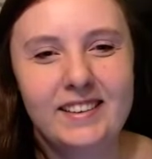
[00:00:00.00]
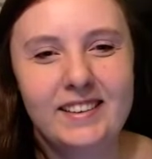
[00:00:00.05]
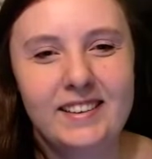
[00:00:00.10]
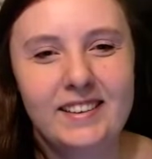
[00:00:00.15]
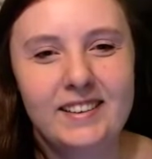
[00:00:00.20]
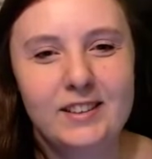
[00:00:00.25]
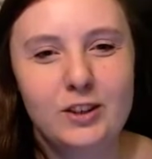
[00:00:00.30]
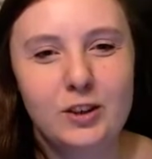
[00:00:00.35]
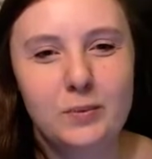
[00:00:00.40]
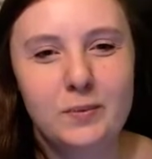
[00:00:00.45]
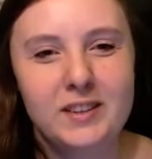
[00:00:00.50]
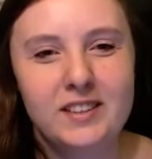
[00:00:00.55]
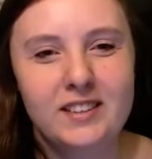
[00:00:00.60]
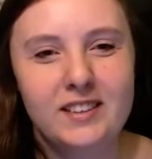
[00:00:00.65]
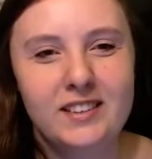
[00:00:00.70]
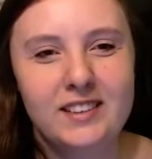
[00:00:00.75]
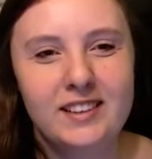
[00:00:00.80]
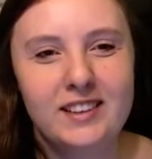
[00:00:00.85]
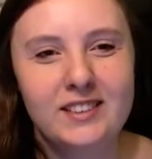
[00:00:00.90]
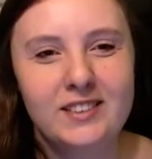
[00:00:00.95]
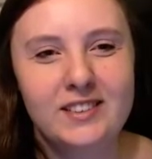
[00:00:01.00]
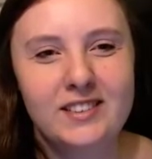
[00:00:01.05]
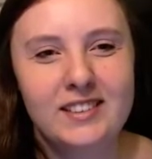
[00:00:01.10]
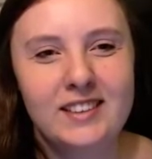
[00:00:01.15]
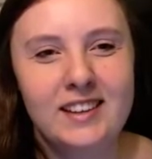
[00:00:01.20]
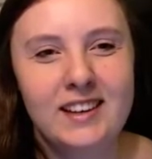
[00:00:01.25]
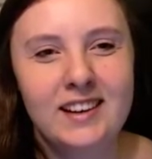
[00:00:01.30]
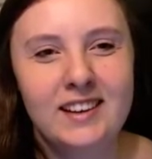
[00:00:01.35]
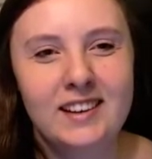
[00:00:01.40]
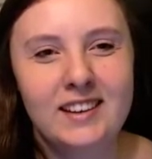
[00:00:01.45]
Let's hope he's not here to
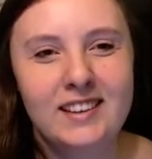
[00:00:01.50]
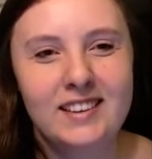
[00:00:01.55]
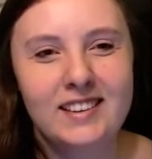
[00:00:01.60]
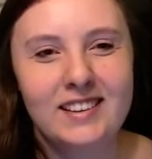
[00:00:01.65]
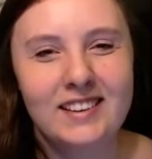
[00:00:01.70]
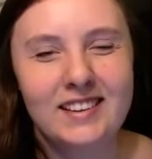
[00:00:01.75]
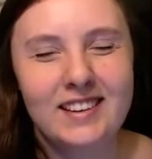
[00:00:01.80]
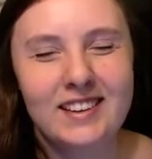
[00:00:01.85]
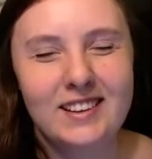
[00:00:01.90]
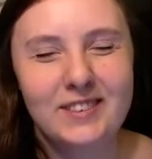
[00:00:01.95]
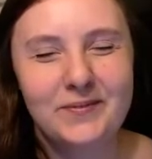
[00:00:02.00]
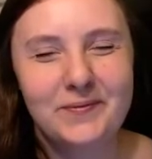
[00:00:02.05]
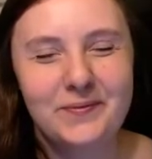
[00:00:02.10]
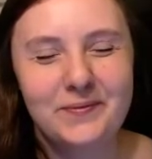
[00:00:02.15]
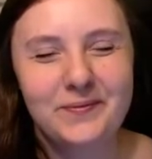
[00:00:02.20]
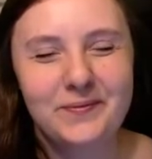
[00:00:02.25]
steal anything then.